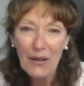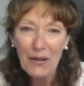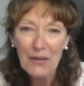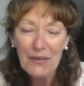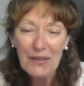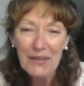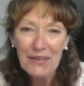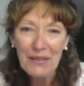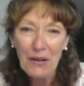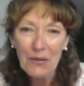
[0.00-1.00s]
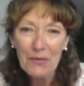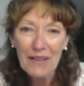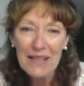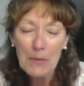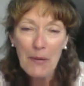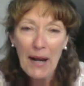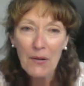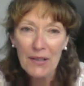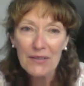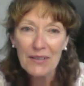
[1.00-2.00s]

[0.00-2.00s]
there, as a parent,